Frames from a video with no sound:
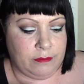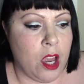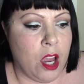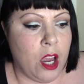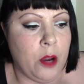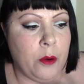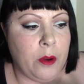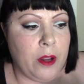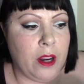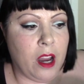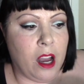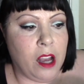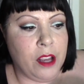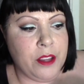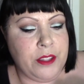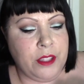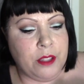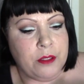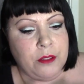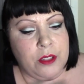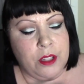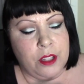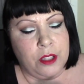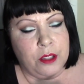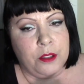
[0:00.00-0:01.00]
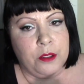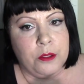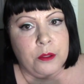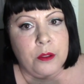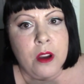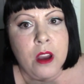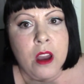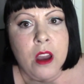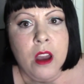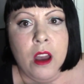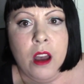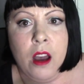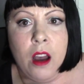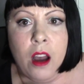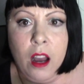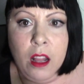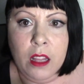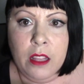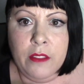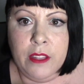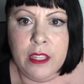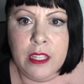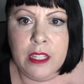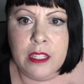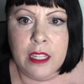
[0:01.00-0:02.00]
Oh, and also too, all
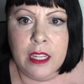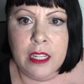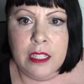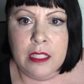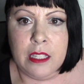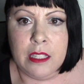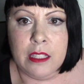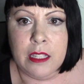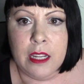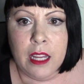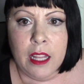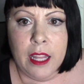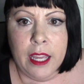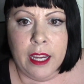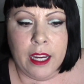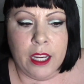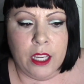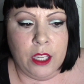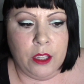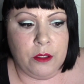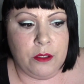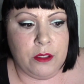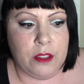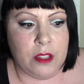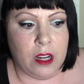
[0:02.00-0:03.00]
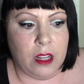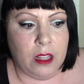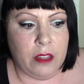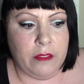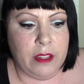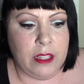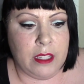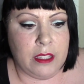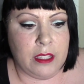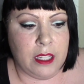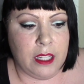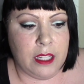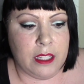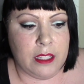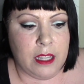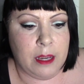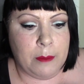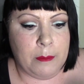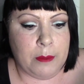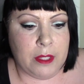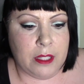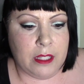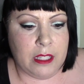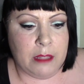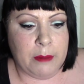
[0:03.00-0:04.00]
of these things, it's not like I used all of these things
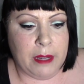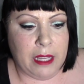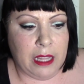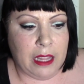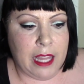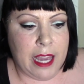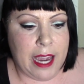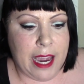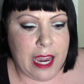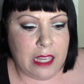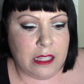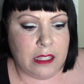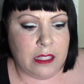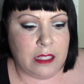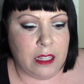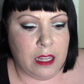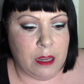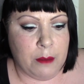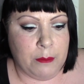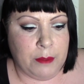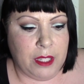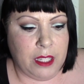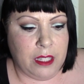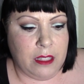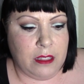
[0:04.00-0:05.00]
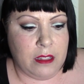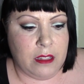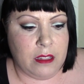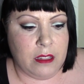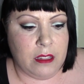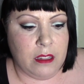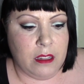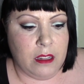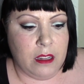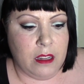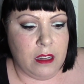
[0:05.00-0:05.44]
up since my last empties.